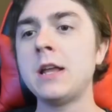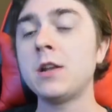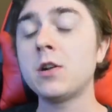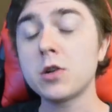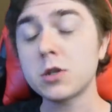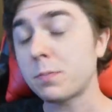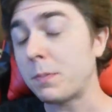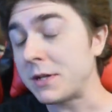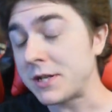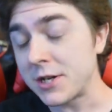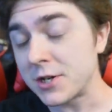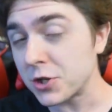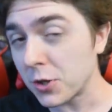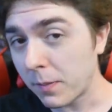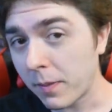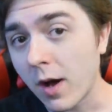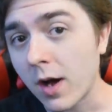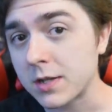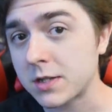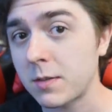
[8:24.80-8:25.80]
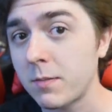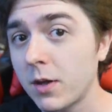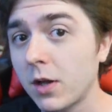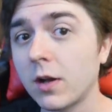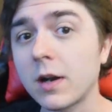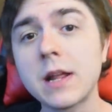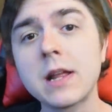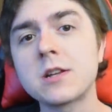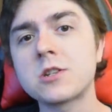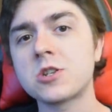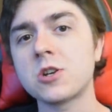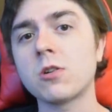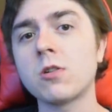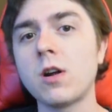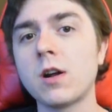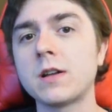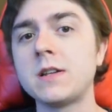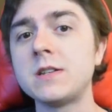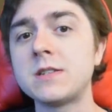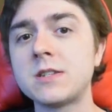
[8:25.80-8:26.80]
there's potential possibility that
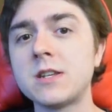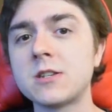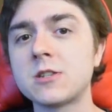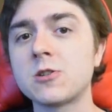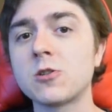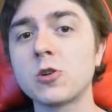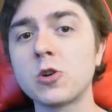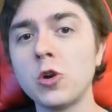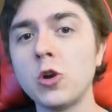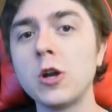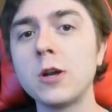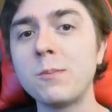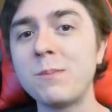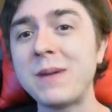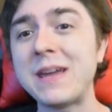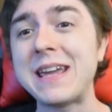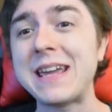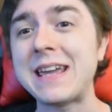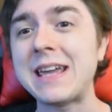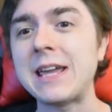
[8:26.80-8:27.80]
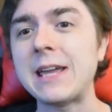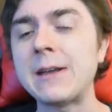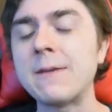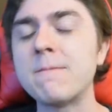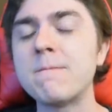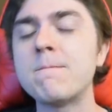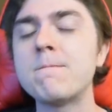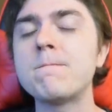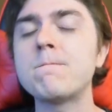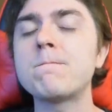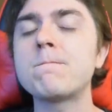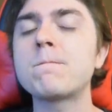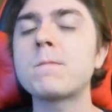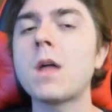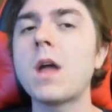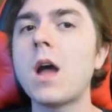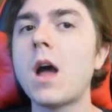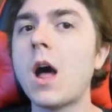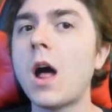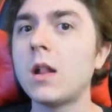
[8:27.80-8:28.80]
Shigaraki's sister could be
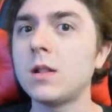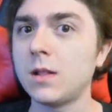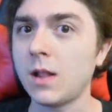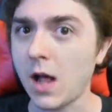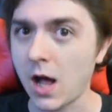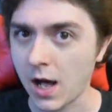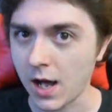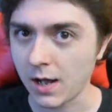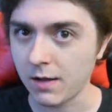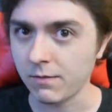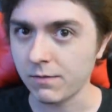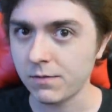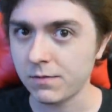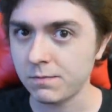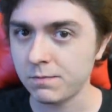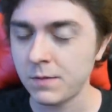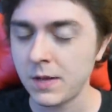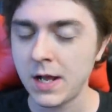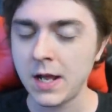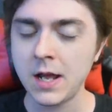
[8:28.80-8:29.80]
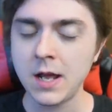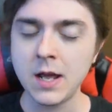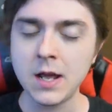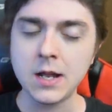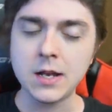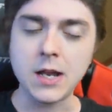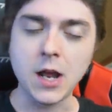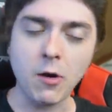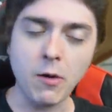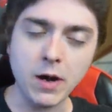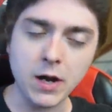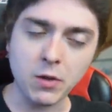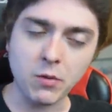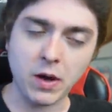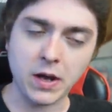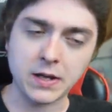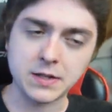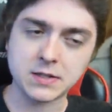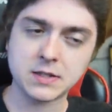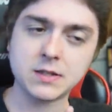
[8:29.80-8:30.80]
alive. Now,
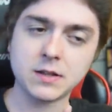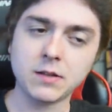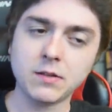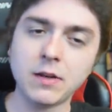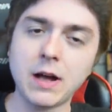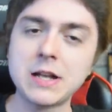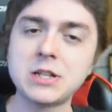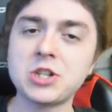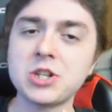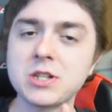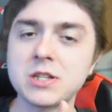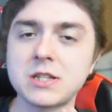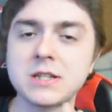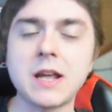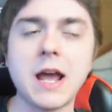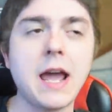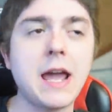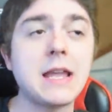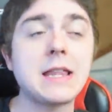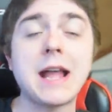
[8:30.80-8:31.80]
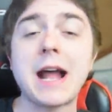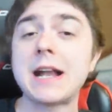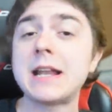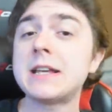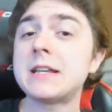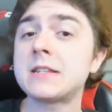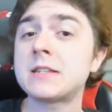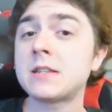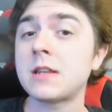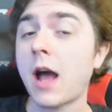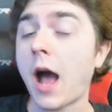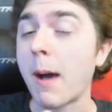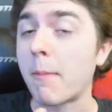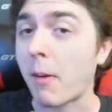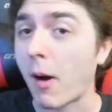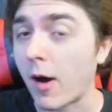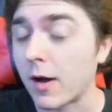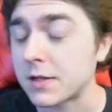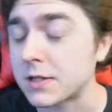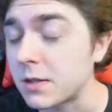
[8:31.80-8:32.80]
anyways, let's just say that is a
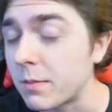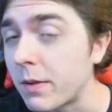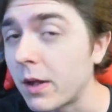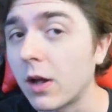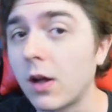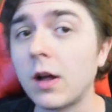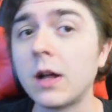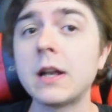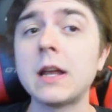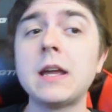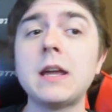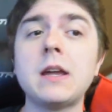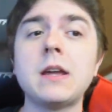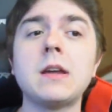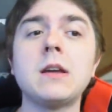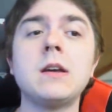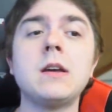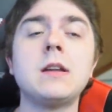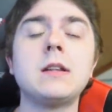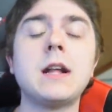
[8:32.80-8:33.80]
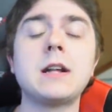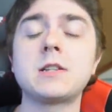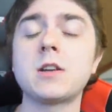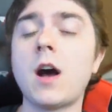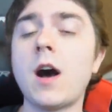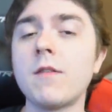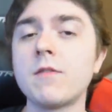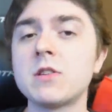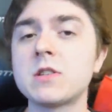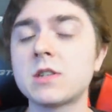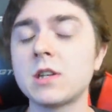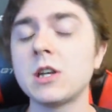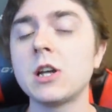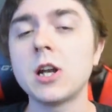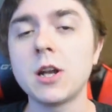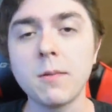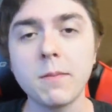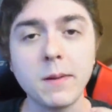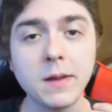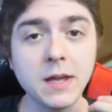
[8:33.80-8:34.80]
possibility. That's obviously
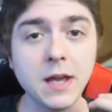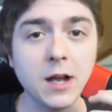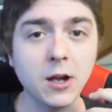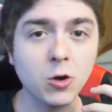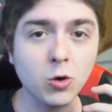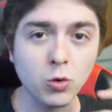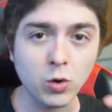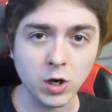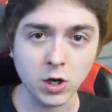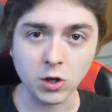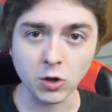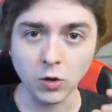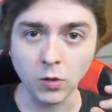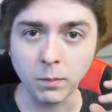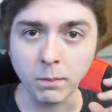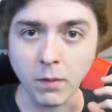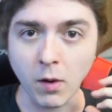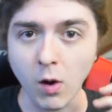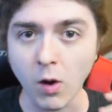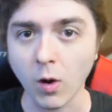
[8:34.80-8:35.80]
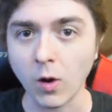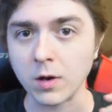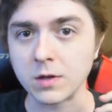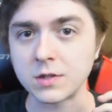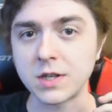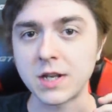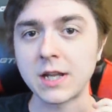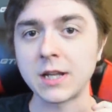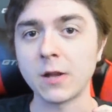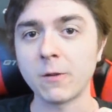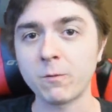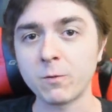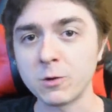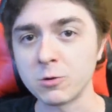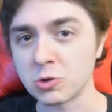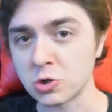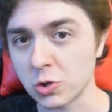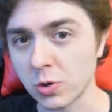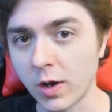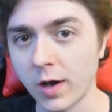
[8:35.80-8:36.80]
going to be a critical part in the
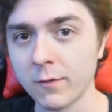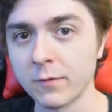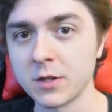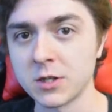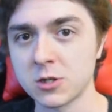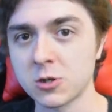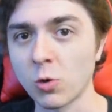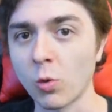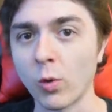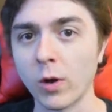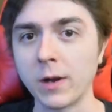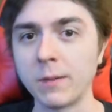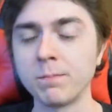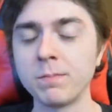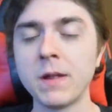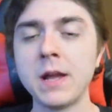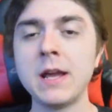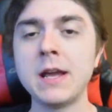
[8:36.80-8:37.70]
future of the story.